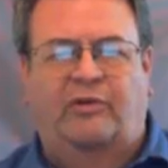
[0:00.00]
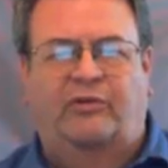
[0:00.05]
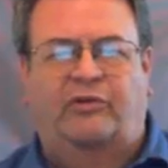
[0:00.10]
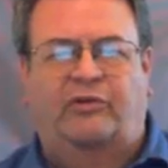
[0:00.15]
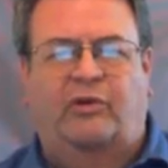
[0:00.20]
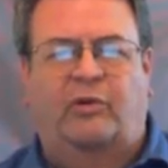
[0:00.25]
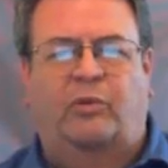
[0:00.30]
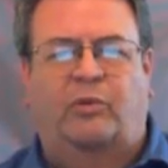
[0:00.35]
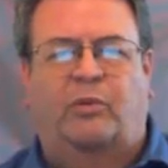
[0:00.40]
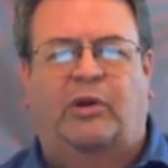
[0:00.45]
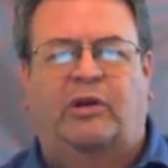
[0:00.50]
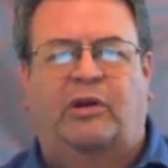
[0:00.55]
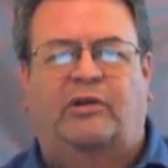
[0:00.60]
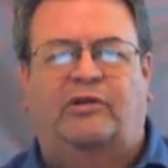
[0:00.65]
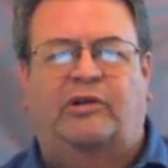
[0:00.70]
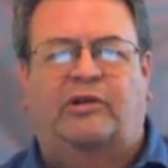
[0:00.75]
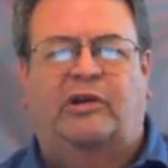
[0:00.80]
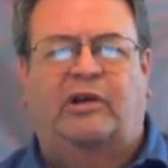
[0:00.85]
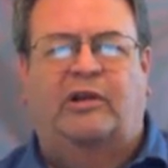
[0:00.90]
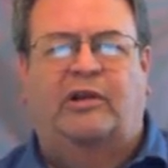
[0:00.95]
So what
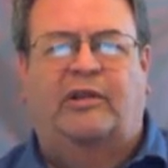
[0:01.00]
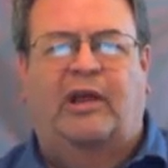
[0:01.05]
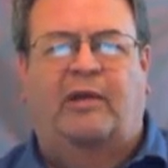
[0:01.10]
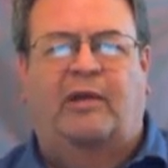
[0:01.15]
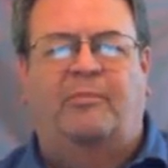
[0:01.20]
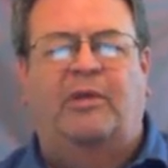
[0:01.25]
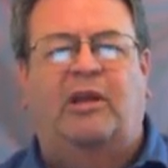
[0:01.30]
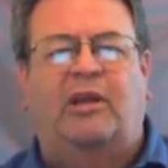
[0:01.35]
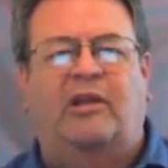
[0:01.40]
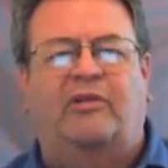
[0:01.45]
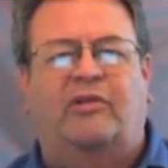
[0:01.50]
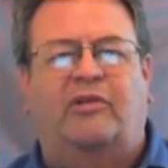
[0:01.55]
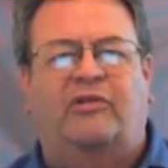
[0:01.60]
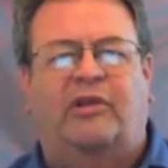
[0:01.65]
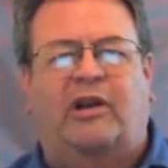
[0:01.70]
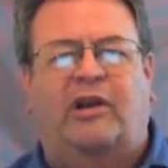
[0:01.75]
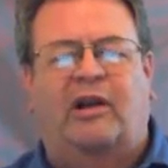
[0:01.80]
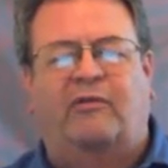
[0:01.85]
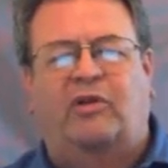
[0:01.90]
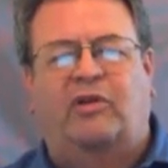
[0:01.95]
that means is
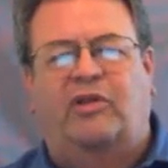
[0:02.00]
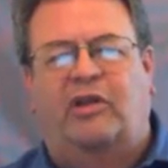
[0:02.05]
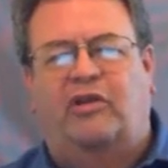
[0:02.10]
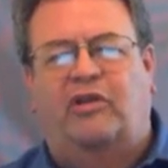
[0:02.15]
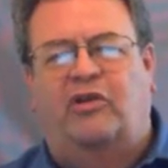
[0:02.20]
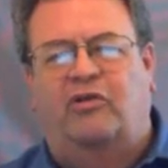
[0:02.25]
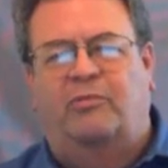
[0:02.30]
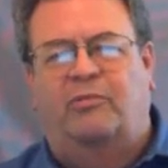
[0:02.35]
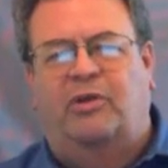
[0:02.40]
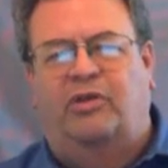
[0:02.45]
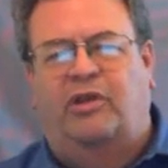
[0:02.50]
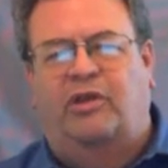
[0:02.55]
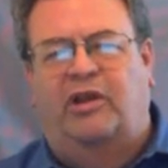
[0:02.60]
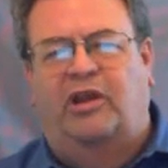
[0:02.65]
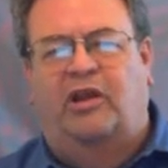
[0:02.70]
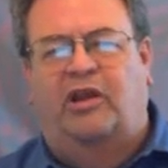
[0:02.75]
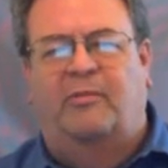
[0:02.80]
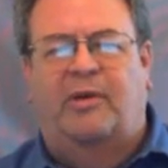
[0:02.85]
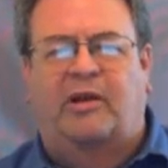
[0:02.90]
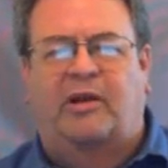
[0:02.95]
that everything that you've been
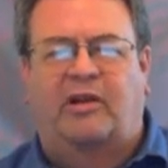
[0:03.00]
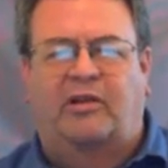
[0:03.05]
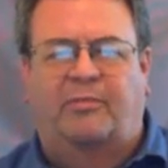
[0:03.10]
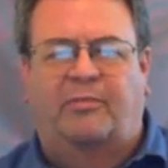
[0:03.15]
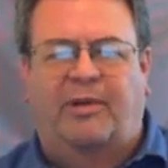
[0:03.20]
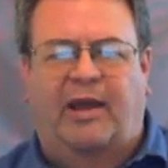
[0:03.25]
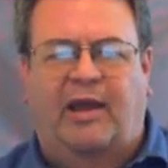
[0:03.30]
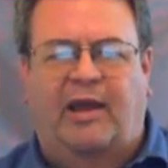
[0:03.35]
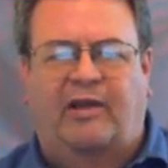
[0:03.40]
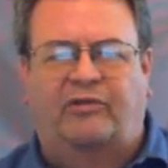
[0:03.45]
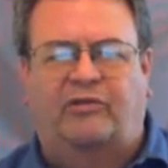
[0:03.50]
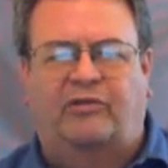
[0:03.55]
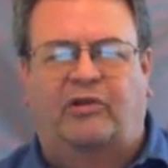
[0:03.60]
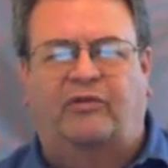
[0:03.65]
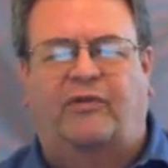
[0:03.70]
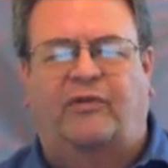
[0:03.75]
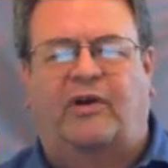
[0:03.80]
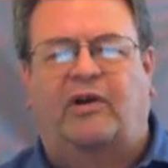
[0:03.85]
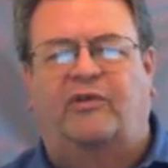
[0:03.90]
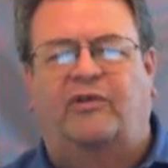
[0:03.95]
thinking about in the past as
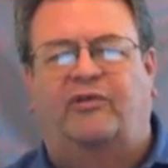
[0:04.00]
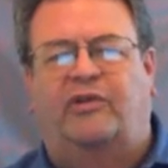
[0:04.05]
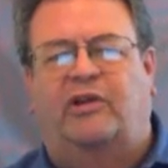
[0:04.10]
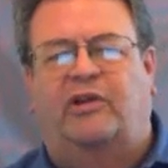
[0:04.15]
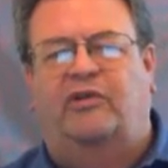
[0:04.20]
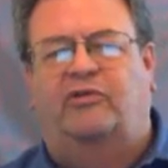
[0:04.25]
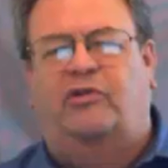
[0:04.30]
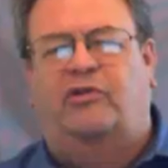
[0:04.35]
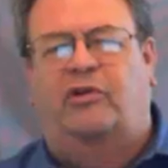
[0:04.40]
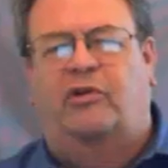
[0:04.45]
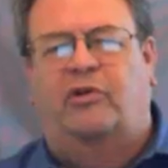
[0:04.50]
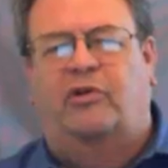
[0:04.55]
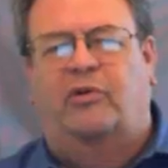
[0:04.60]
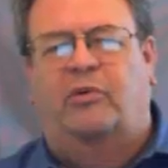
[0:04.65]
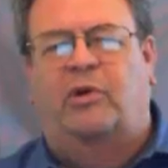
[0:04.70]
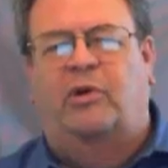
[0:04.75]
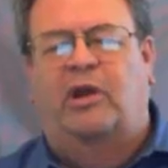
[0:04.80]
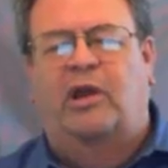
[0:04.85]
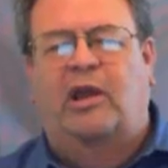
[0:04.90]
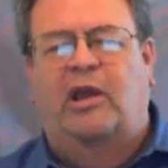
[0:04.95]
far as things to
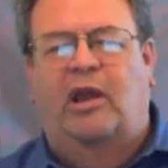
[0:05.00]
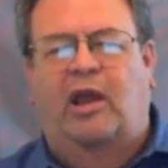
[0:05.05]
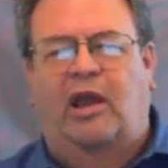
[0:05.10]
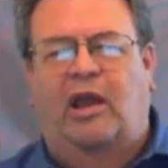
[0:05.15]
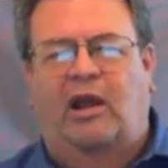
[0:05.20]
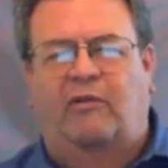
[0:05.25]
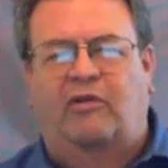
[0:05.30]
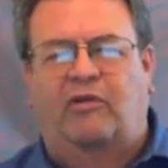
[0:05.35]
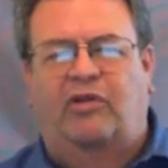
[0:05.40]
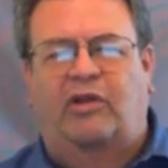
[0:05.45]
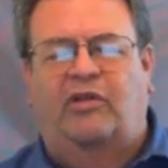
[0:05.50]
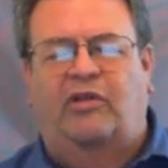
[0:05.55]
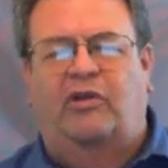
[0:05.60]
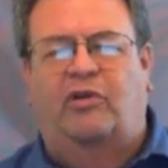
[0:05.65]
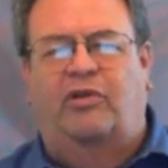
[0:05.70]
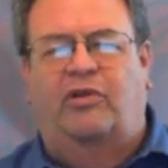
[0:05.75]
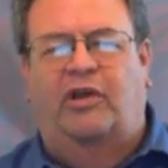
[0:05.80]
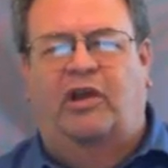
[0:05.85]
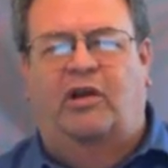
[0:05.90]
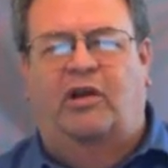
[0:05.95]
do, everything that
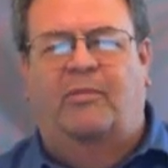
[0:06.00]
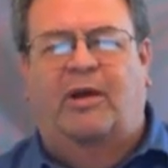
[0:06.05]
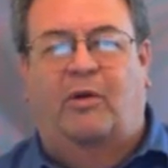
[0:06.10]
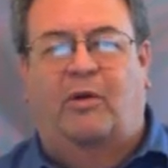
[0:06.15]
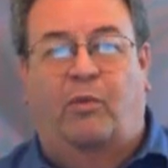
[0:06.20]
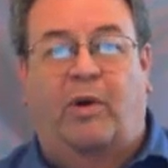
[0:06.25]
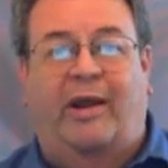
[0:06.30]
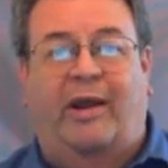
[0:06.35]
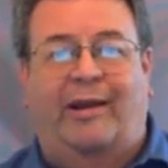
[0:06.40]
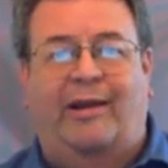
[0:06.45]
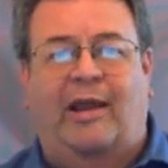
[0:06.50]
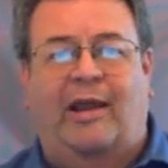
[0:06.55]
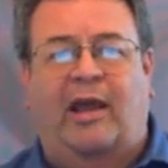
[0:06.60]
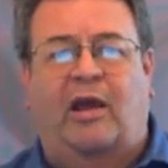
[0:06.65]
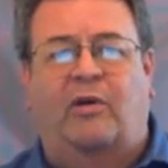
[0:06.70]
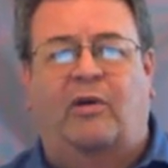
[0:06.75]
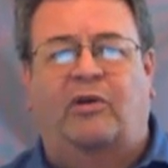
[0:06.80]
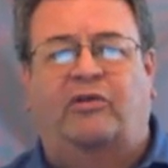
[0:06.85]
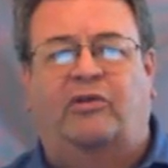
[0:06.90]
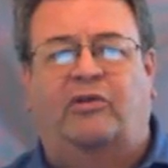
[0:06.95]
you're thinking about right
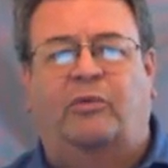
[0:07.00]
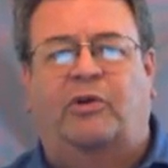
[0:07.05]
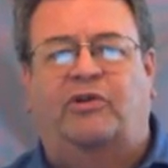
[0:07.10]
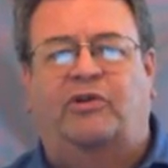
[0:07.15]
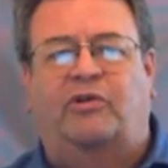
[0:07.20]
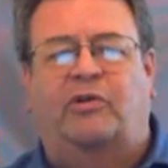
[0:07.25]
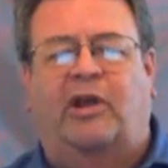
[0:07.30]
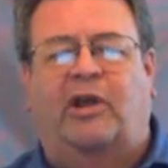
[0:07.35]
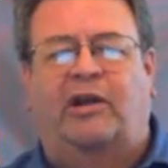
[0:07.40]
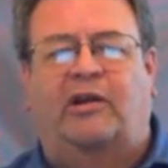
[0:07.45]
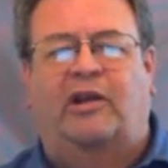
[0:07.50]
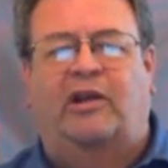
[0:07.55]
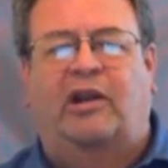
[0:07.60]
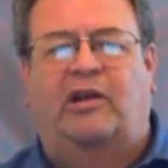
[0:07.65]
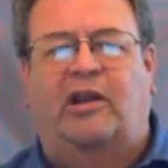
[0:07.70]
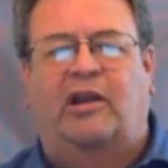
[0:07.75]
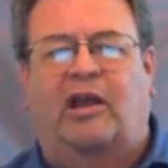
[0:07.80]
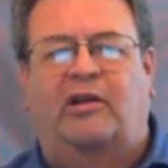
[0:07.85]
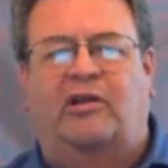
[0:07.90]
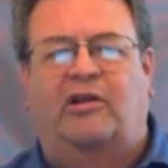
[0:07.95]
now as to what you'd like to
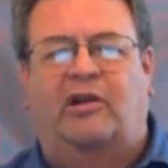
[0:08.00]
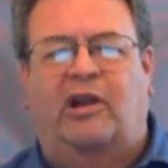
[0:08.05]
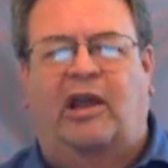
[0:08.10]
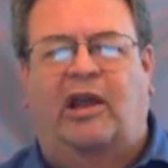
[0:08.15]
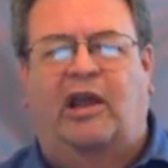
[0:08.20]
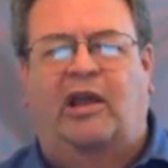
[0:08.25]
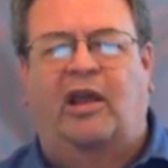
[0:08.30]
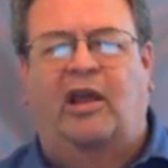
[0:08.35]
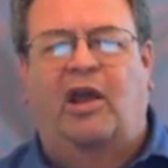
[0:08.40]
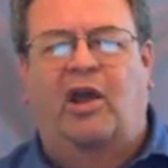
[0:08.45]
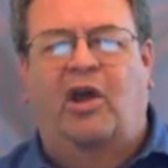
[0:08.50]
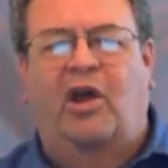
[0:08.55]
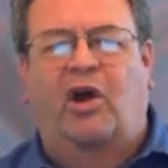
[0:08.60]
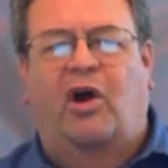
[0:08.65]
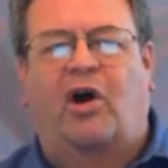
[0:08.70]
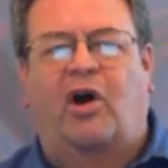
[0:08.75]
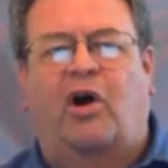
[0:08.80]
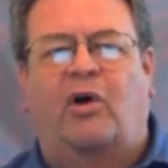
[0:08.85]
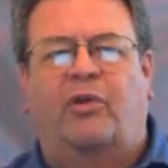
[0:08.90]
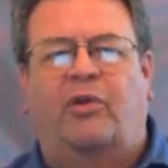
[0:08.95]
get done today,
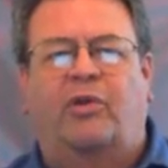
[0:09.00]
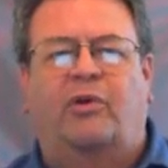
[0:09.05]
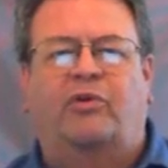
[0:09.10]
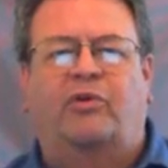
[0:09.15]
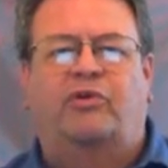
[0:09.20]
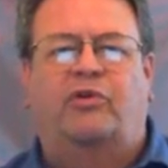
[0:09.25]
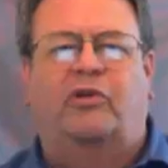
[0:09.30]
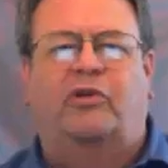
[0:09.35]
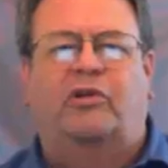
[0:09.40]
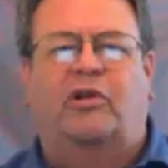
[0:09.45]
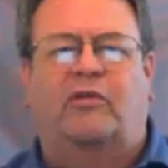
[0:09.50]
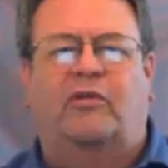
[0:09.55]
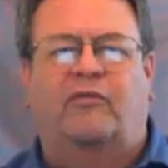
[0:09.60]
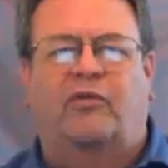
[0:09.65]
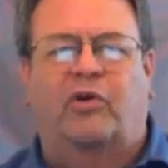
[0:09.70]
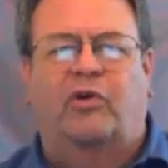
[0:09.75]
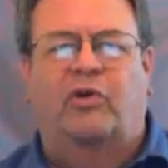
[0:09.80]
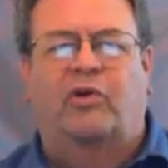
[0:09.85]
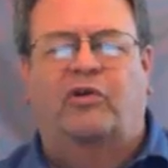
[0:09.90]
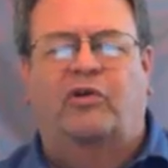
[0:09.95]
all those should
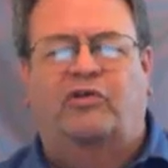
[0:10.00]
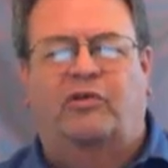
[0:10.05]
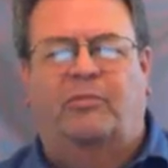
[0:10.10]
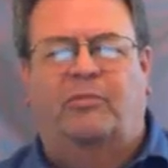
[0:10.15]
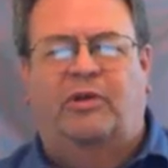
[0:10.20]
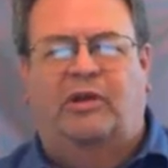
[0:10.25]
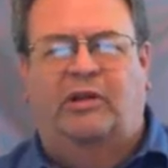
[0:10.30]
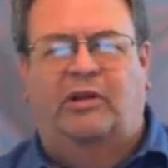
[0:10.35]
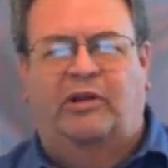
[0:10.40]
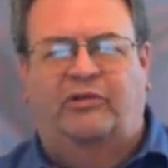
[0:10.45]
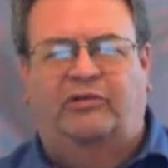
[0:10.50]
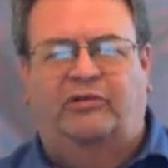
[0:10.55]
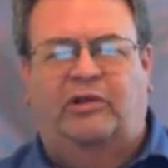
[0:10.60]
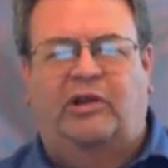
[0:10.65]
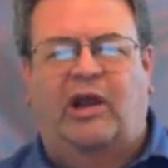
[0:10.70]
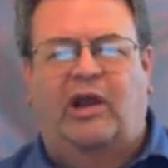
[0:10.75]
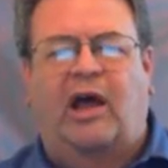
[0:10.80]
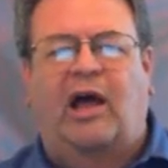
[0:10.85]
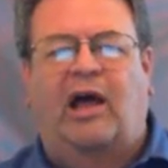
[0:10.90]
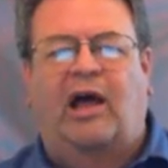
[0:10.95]
converge and be
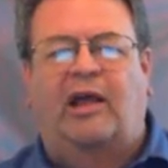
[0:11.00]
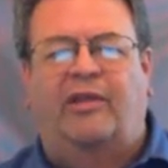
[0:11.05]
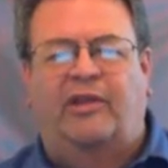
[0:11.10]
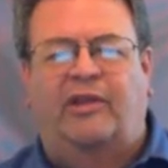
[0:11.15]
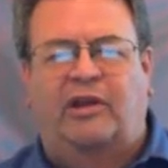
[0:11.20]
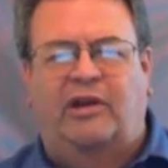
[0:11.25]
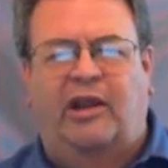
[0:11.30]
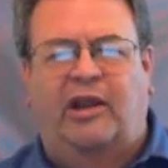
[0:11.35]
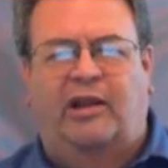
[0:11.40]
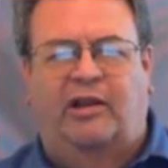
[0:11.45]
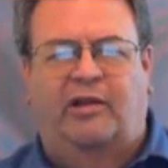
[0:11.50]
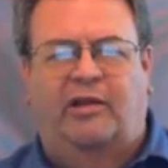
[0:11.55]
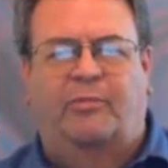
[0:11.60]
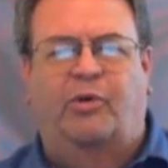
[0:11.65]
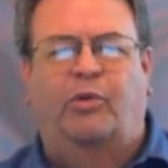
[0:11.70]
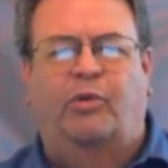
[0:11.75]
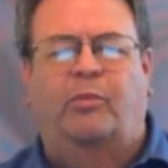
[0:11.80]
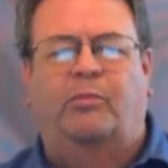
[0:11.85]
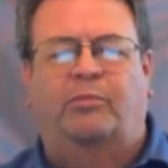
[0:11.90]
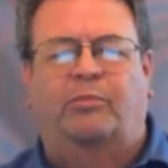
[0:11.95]
listed on the daily
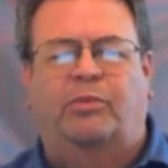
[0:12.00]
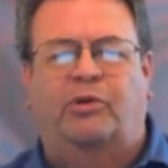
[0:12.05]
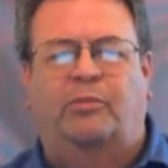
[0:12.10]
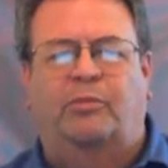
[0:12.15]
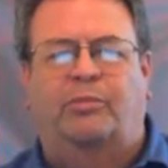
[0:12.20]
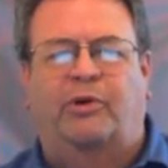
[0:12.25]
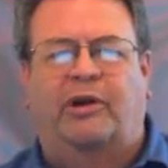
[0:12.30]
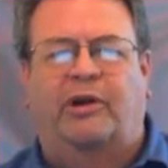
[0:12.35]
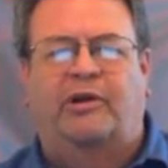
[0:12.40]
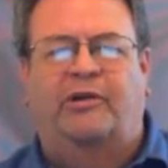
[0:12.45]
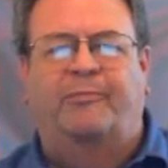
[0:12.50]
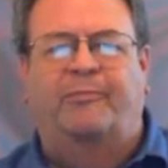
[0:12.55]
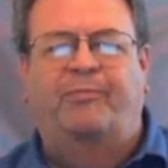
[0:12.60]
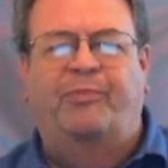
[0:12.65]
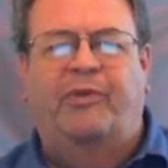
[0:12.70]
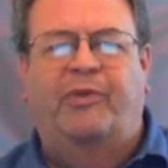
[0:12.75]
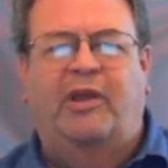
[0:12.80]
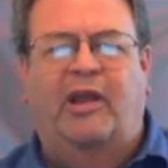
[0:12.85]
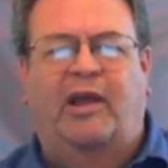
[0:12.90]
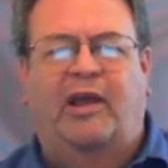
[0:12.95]
blueprint.
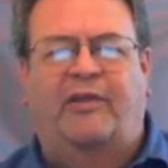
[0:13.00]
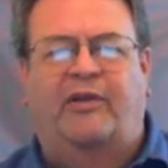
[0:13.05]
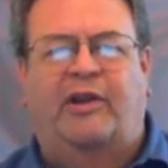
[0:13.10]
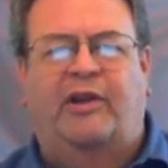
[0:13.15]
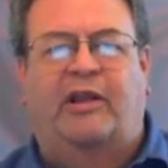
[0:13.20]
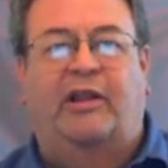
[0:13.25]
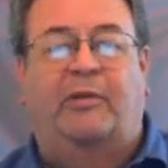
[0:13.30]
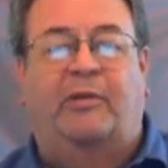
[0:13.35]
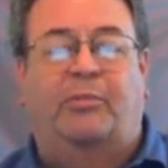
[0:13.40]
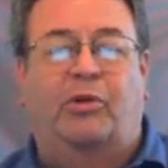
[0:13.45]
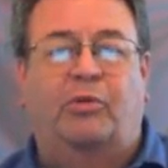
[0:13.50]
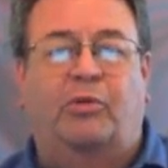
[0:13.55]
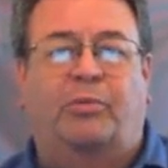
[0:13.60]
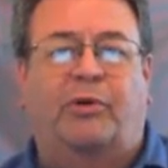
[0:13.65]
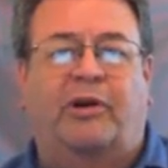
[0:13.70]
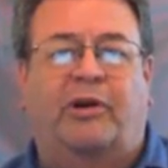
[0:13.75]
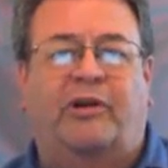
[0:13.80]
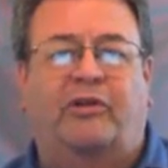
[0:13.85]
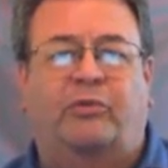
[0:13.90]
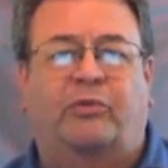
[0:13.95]
And the daily
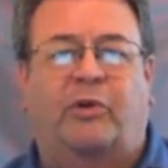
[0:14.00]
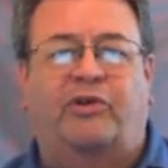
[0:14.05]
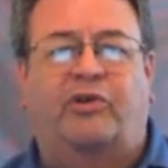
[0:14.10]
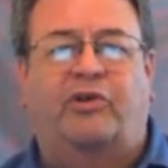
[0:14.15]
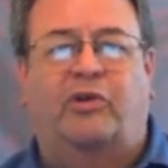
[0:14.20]
blueprint is what